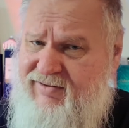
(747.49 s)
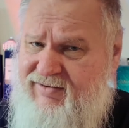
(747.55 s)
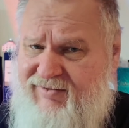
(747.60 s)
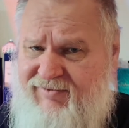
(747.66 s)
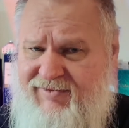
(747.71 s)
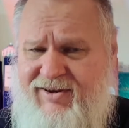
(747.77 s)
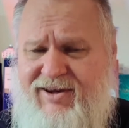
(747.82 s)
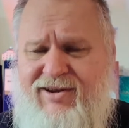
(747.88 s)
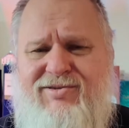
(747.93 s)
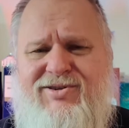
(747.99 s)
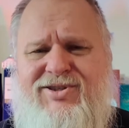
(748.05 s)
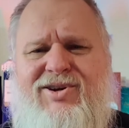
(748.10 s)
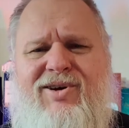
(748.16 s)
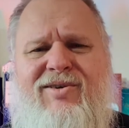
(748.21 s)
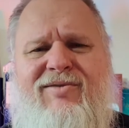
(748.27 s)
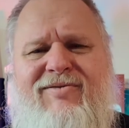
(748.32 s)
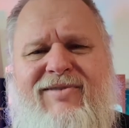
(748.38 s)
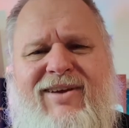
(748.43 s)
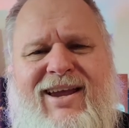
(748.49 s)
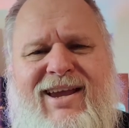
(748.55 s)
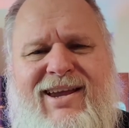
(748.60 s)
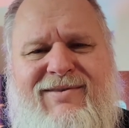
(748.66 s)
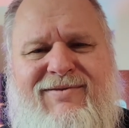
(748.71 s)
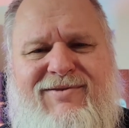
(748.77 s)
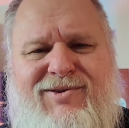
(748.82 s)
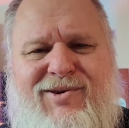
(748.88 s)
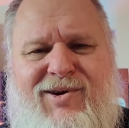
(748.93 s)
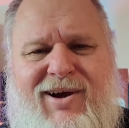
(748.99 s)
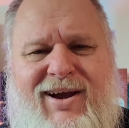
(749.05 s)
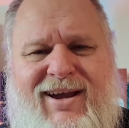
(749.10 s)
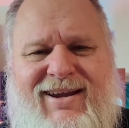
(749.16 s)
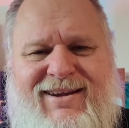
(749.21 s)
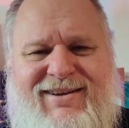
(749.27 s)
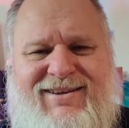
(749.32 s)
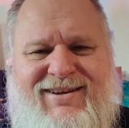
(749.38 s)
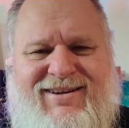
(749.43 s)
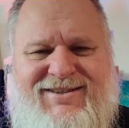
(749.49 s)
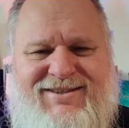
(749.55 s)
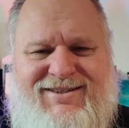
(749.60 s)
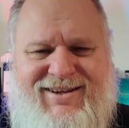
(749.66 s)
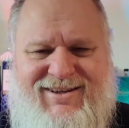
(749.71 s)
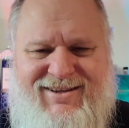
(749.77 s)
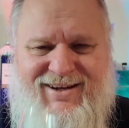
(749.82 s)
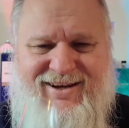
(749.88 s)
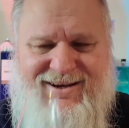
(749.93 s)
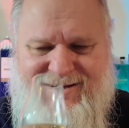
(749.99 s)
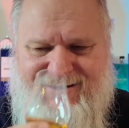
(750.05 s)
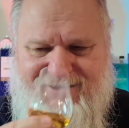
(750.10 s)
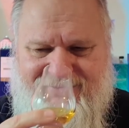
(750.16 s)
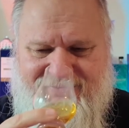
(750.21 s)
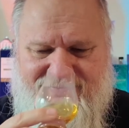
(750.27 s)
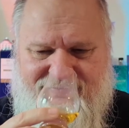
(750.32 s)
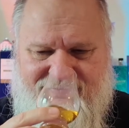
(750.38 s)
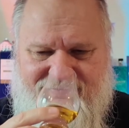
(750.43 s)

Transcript: The videos are there if you are interested in it.